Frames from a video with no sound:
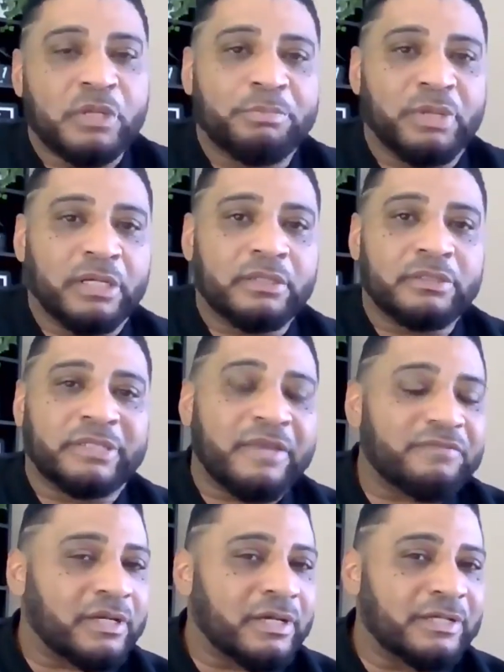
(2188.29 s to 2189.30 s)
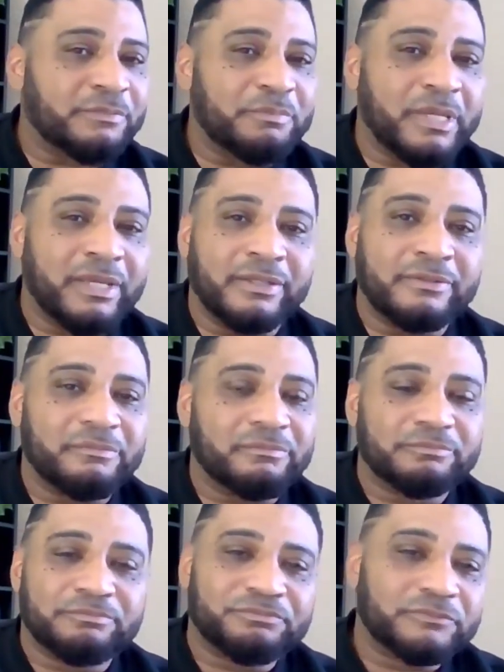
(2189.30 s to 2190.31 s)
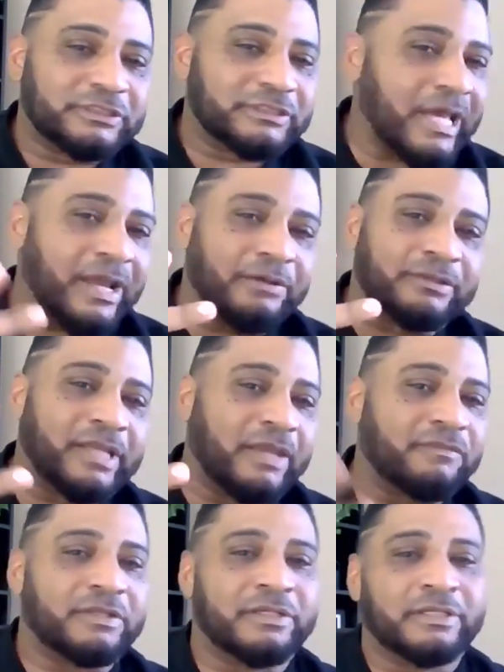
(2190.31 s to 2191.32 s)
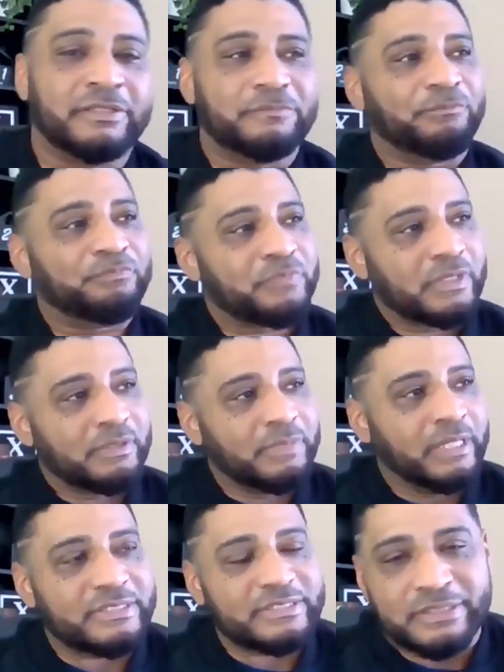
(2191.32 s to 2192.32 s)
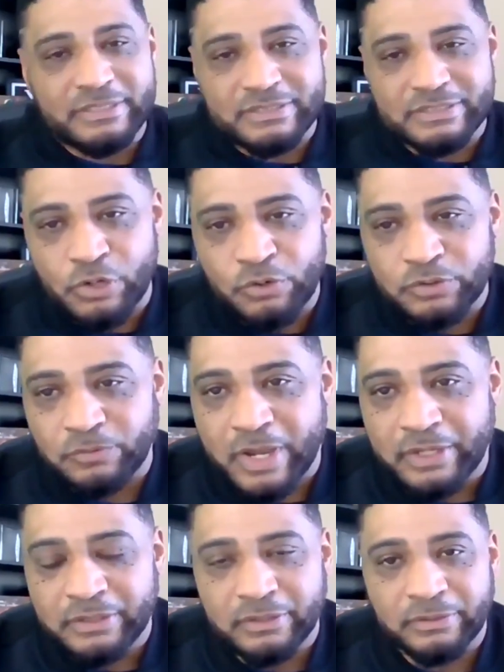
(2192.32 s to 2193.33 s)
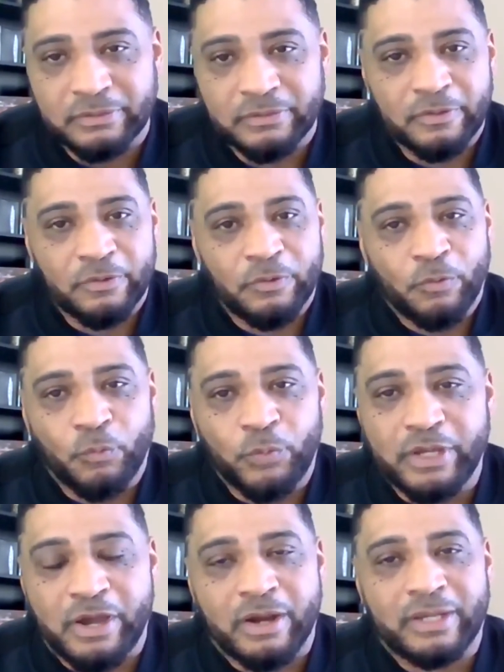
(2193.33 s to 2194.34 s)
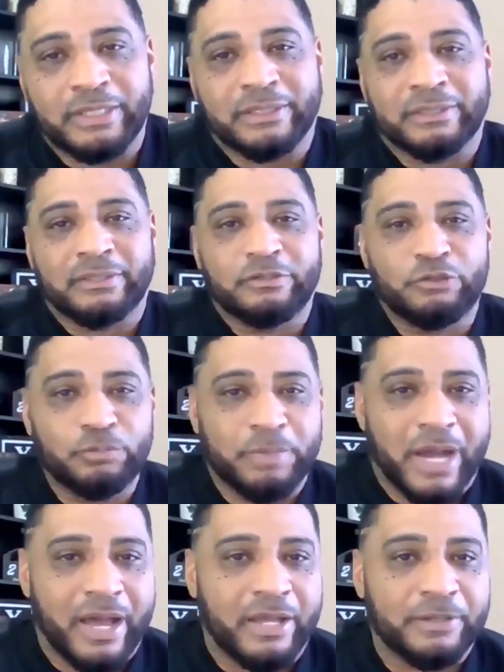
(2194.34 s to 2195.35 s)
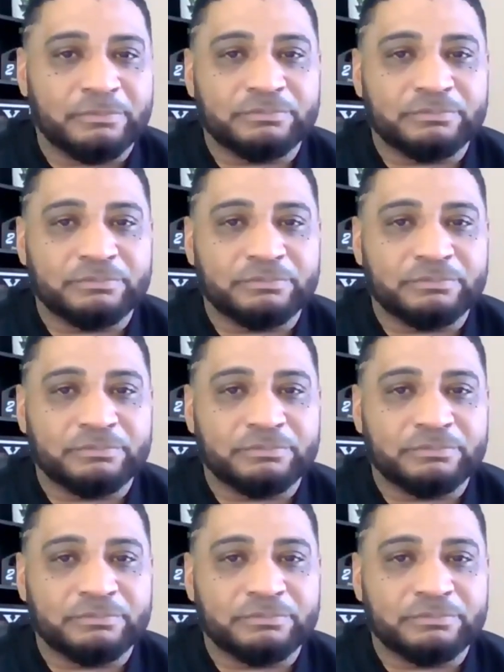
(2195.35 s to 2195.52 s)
But David Hunt, man, shout out to David Hunt. Man, this joker right here, we are in Dubai,